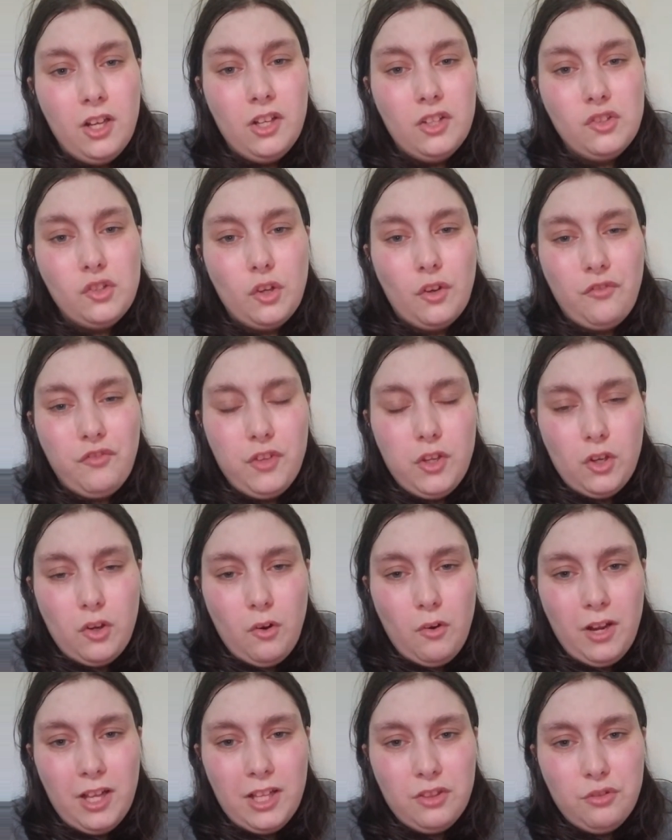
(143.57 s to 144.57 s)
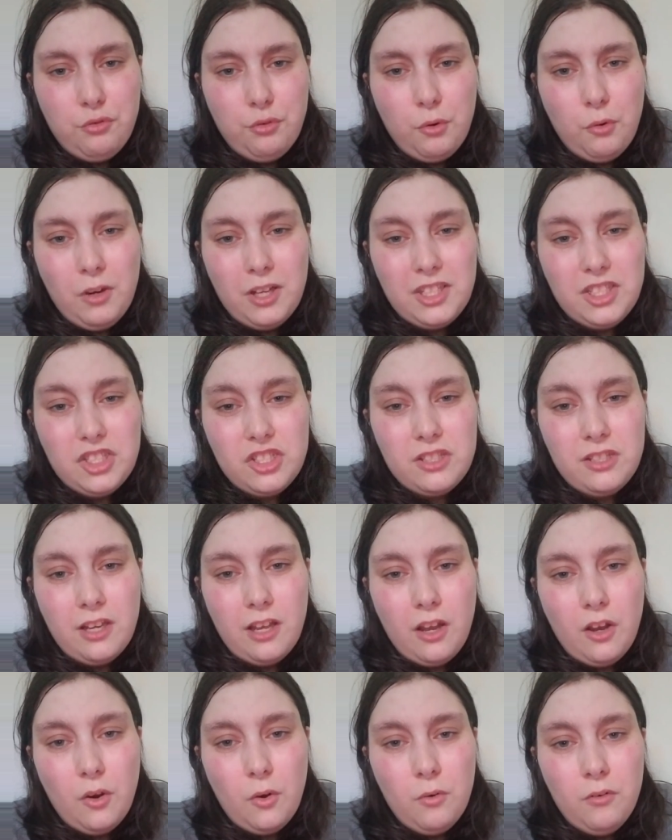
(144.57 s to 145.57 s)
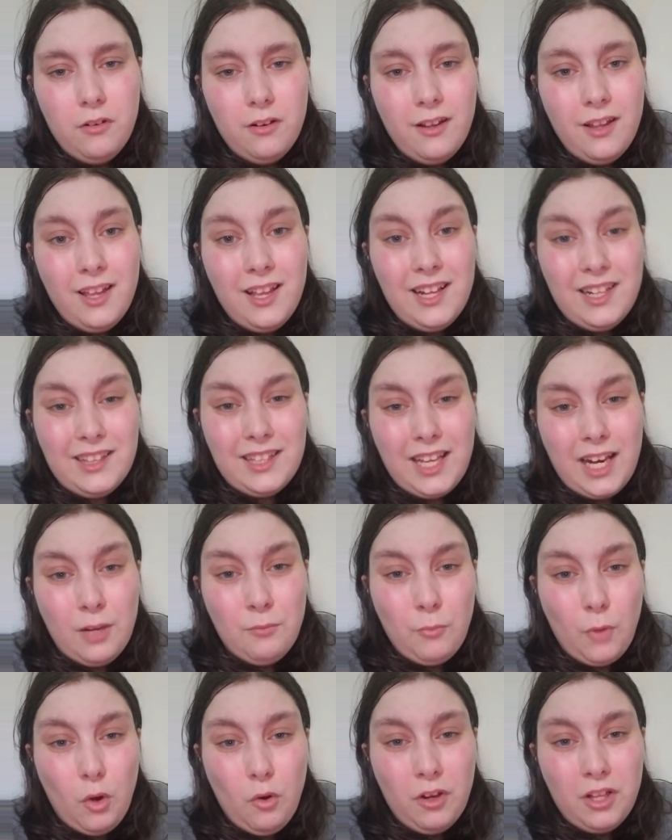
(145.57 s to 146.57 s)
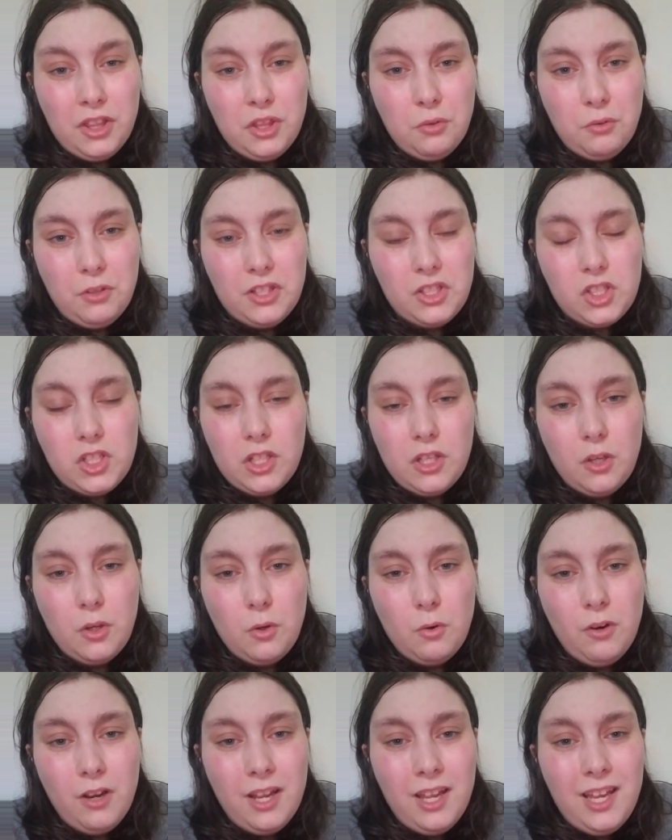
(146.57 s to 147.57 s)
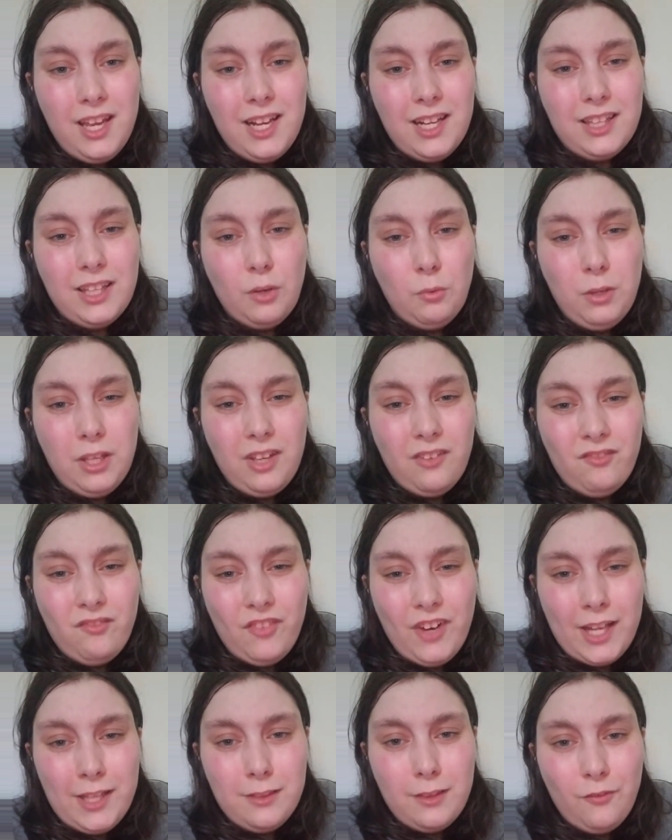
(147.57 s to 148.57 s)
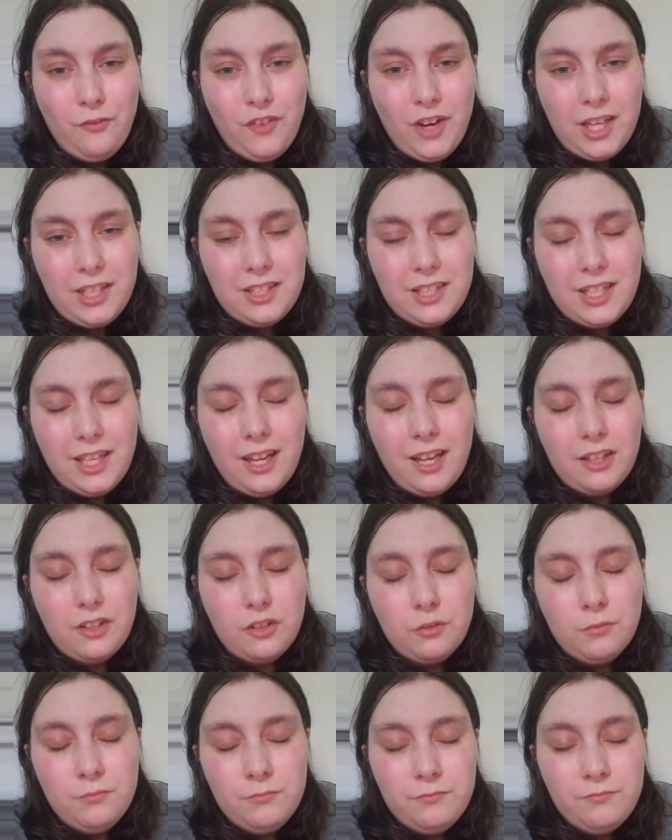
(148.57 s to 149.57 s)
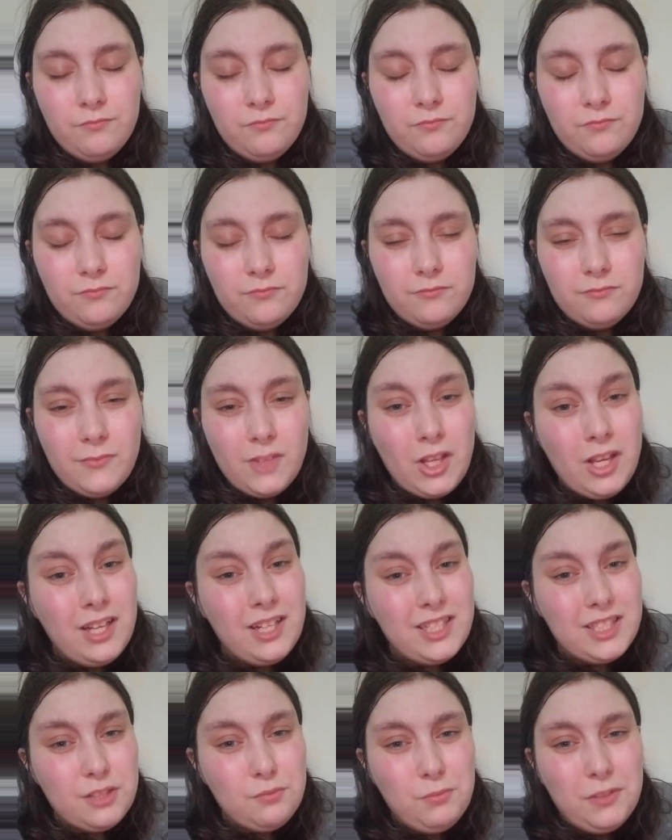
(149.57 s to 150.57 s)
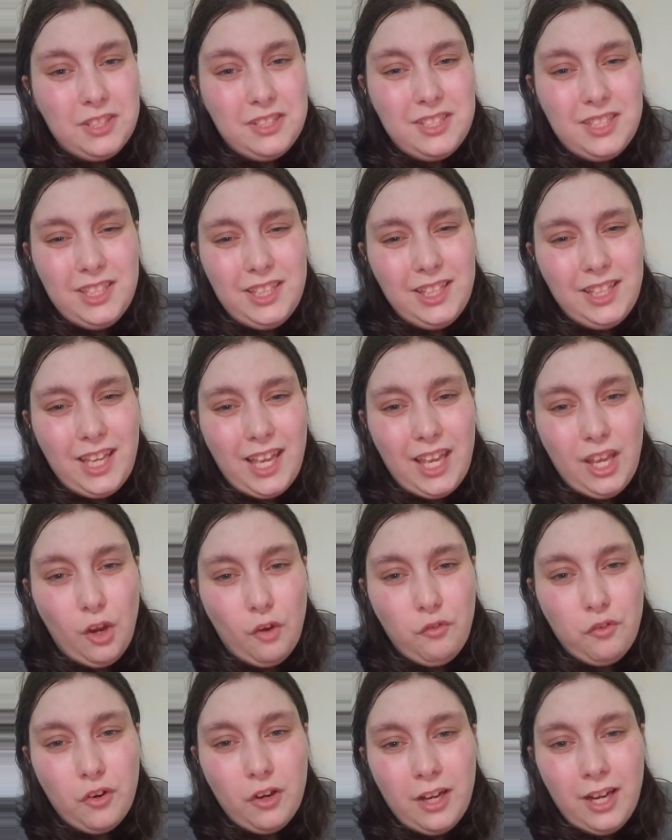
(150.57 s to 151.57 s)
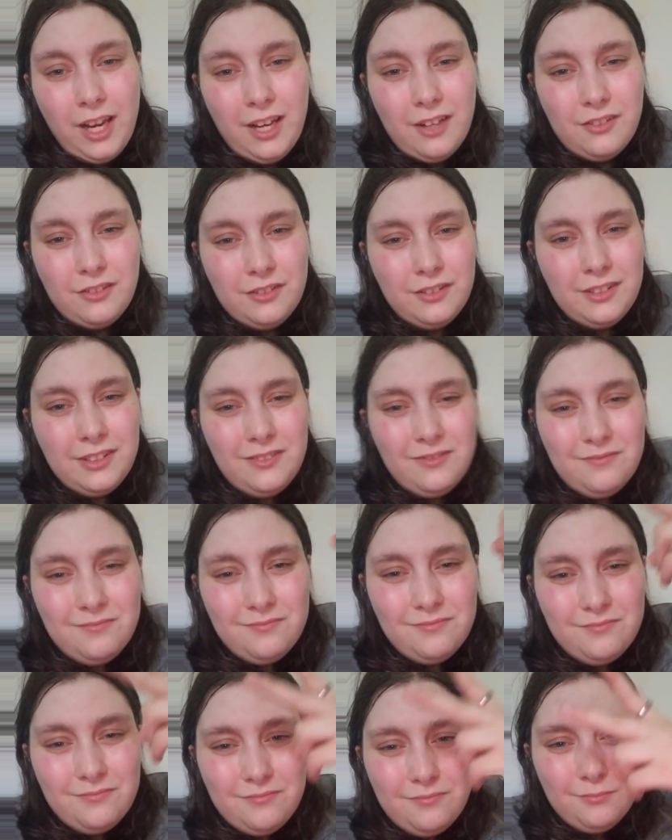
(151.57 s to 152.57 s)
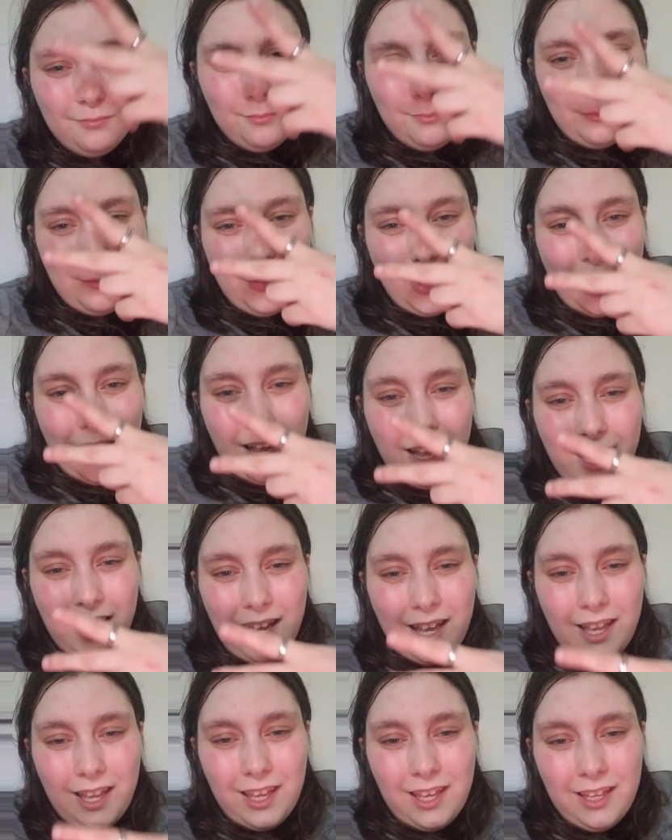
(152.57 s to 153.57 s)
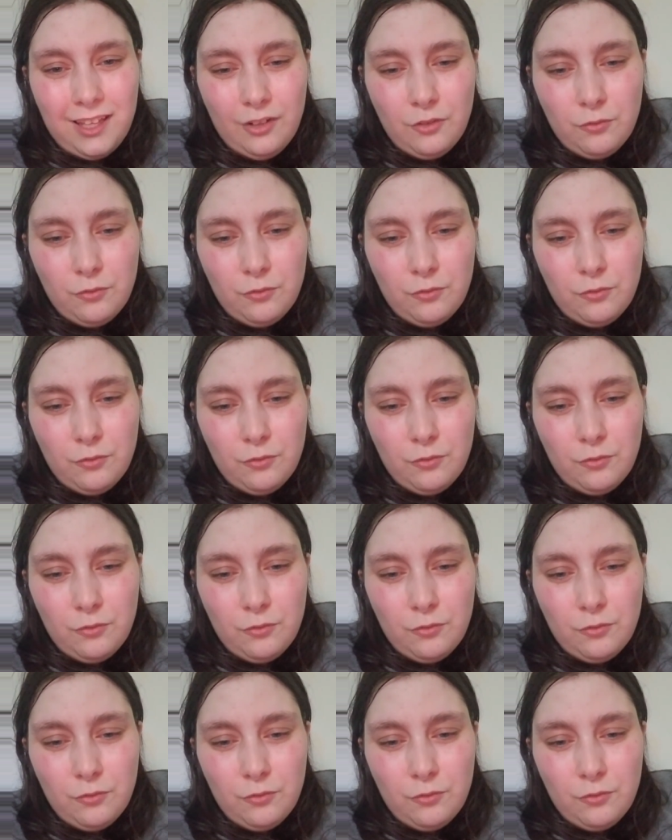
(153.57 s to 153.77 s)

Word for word: So if you're going through it, just know that I'm going through it too, and that we can fight the fight together. It's been TK over and out. Bye.